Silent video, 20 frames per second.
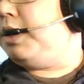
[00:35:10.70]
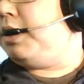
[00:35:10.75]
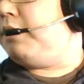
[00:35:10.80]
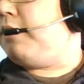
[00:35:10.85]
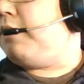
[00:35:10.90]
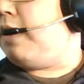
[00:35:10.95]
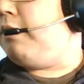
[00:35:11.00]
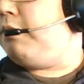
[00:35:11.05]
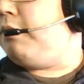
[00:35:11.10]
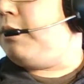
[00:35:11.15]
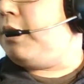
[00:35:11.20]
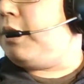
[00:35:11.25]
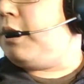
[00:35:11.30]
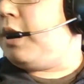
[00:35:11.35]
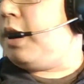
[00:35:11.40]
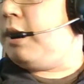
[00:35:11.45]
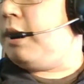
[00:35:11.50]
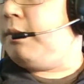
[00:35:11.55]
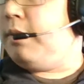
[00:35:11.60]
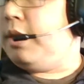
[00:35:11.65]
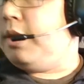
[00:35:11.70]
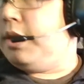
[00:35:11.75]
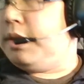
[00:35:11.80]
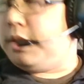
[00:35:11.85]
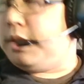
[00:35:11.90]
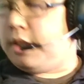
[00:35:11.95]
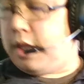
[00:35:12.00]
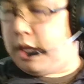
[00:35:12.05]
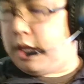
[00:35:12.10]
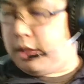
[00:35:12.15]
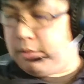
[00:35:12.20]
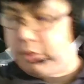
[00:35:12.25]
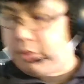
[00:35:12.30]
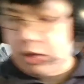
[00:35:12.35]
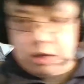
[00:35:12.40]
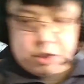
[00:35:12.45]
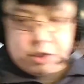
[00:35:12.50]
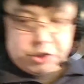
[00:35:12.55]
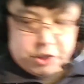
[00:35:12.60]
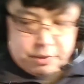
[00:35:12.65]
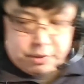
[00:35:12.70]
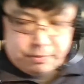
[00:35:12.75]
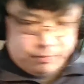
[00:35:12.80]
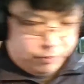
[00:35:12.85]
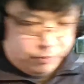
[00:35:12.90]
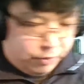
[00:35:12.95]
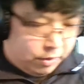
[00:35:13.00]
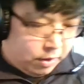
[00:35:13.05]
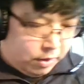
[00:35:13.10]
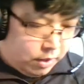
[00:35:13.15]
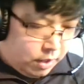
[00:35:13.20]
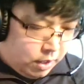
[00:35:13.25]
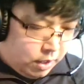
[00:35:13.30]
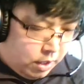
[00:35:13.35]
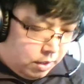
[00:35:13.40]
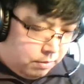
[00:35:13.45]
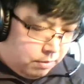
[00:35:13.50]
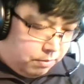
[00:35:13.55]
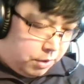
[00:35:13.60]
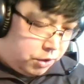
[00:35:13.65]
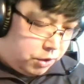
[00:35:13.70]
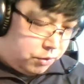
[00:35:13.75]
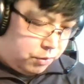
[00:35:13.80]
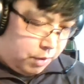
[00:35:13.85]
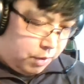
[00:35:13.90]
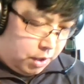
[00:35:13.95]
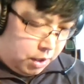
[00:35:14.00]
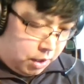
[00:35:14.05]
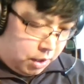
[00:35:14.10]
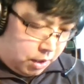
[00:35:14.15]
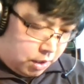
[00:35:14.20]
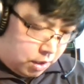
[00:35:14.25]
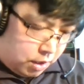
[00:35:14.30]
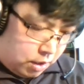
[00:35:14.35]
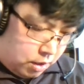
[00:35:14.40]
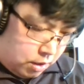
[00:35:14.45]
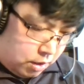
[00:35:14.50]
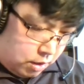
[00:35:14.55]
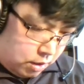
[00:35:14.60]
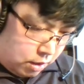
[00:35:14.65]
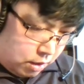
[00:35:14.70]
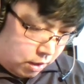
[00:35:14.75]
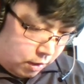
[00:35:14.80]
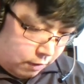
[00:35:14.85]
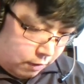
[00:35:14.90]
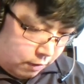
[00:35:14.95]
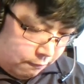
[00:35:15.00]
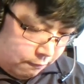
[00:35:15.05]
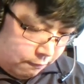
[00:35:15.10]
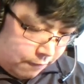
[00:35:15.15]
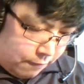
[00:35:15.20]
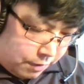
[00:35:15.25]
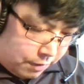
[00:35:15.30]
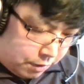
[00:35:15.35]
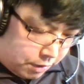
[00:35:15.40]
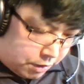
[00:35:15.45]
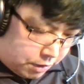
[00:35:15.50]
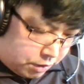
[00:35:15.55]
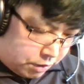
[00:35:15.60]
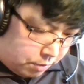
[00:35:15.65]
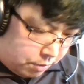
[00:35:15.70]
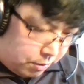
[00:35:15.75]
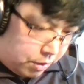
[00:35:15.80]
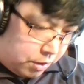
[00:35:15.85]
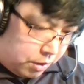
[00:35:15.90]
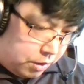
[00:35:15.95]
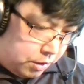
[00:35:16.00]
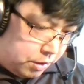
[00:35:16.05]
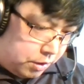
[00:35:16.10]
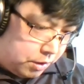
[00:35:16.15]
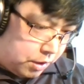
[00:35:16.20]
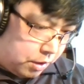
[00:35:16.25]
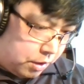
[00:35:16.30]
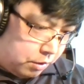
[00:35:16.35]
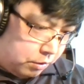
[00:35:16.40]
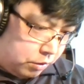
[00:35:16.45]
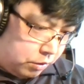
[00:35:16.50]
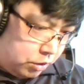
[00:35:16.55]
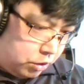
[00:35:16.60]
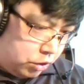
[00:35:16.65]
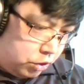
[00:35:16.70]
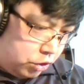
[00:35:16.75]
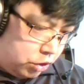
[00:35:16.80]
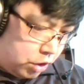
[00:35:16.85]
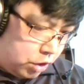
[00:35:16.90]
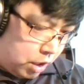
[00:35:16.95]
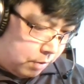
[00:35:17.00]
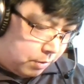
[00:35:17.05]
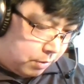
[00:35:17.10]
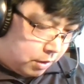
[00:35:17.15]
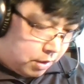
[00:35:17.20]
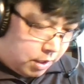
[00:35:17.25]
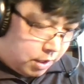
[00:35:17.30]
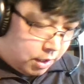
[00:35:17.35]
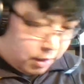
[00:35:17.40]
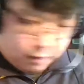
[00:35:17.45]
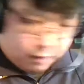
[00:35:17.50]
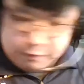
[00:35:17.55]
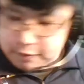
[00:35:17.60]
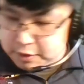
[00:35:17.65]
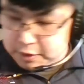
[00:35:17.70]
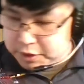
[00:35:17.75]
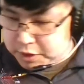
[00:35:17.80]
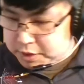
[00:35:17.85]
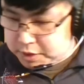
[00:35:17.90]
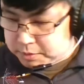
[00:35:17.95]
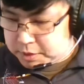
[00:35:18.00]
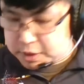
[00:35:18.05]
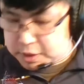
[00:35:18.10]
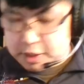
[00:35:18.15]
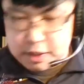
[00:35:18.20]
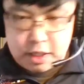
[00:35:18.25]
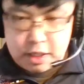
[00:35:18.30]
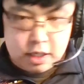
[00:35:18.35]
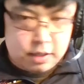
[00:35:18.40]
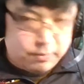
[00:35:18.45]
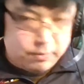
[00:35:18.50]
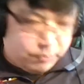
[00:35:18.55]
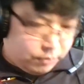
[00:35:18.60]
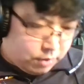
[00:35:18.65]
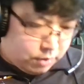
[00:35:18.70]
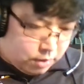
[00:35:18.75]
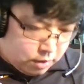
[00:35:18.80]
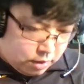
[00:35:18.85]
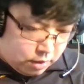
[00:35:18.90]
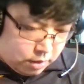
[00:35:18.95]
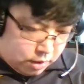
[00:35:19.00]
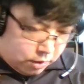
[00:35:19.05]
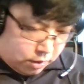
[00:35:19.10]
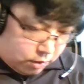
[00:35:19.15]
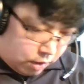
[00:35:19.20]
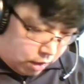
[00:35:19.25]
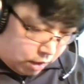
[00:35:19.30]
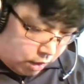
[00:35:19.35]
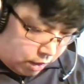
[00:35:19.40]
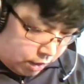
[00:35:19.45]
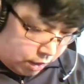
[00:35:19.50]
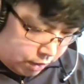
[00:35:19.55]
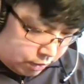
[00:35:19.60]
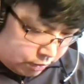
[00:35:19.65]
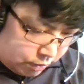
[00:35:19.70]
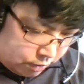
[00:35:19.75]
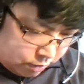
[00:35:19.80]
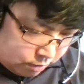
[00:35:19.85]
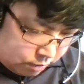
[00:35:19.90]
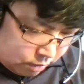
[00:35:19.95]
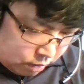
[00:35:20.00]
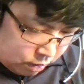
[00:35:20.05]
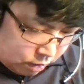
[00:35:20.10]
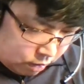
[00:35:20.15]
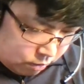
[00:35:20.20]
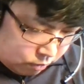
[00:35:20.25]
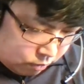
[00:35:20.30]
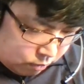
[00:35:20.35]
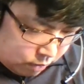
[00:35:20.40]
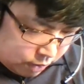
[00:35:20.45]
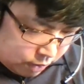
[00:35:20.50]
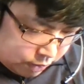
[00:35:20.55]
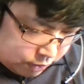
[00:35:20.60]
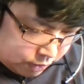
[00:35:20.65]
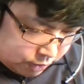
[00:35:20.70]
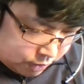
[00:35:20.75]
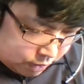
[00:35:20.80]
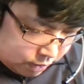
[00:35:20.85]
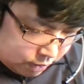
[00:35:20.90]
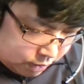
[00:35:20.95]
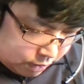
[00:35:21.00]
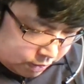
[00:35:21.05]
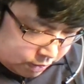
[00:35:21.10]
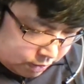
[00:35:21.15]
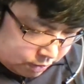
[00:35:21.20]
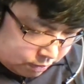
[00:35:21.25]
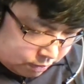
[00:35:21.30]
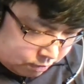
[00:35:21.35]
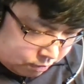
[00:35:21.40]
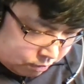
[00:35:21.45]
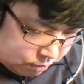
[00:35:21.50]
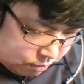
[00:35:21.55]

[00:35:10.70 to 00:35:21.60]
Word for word: Survival Program is a partnership between feather distributors, so John McLean at feathersmc.com is or was, at least.